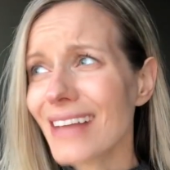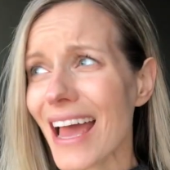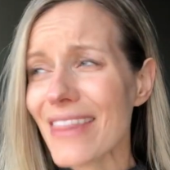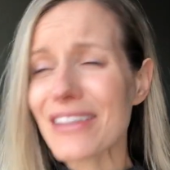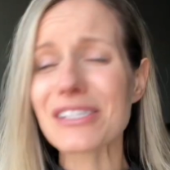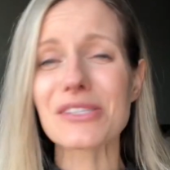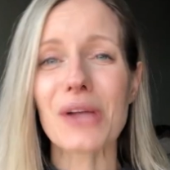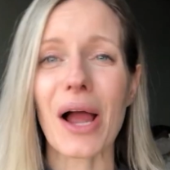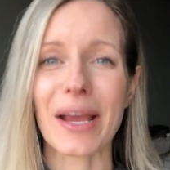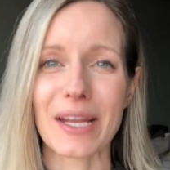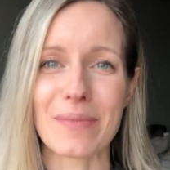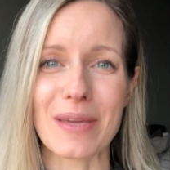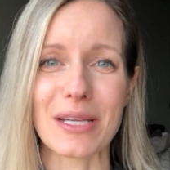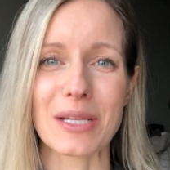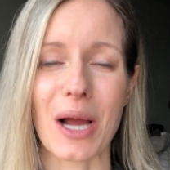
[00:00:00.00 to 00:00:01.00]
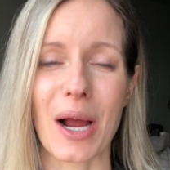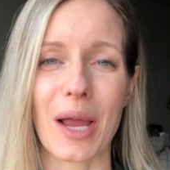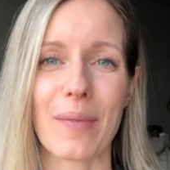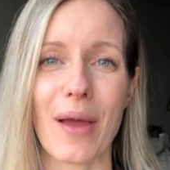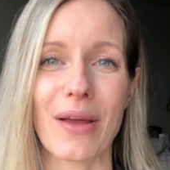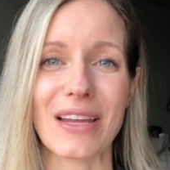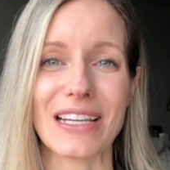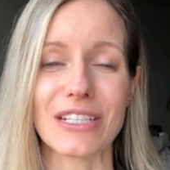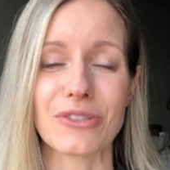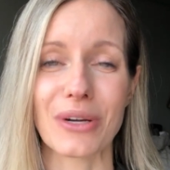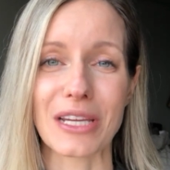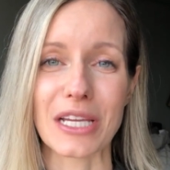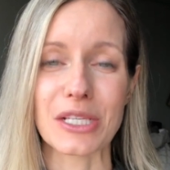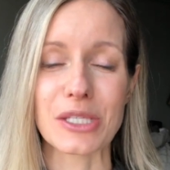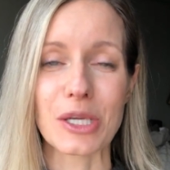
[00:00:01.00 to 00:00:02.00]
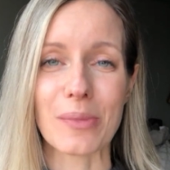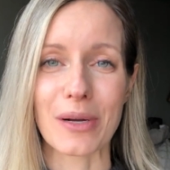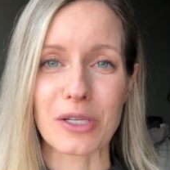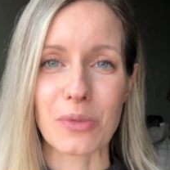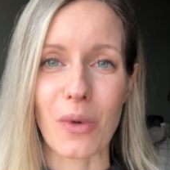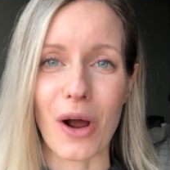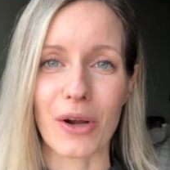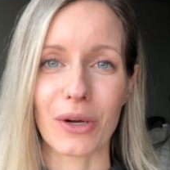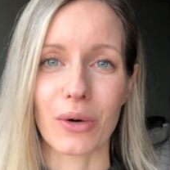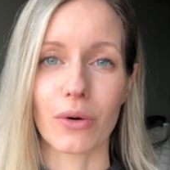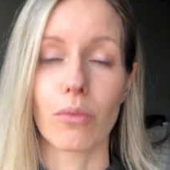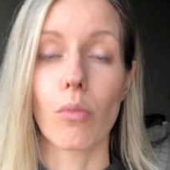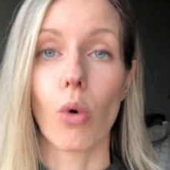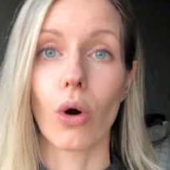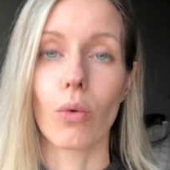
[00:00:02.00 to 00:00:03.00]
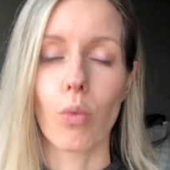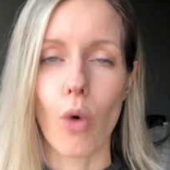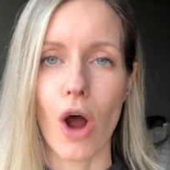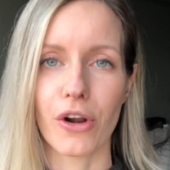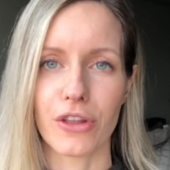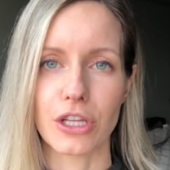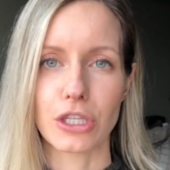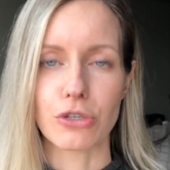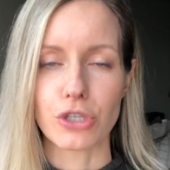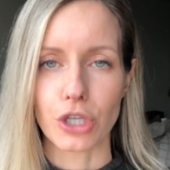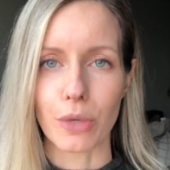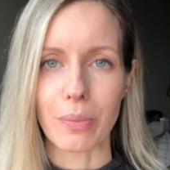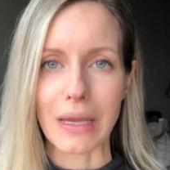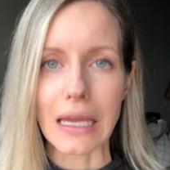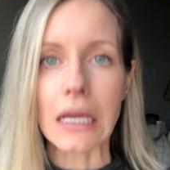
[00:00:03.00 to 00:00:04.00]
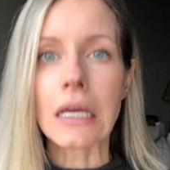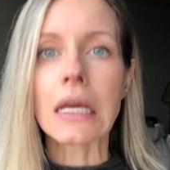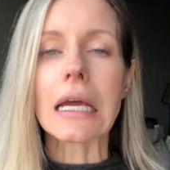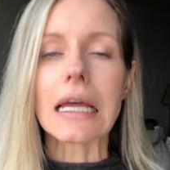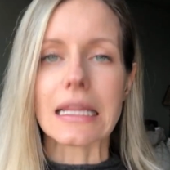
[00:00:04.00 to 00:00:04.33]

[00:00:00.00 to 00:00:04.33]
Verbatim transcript: And this is not going to be a talk about drinking too much water or more water than you should be.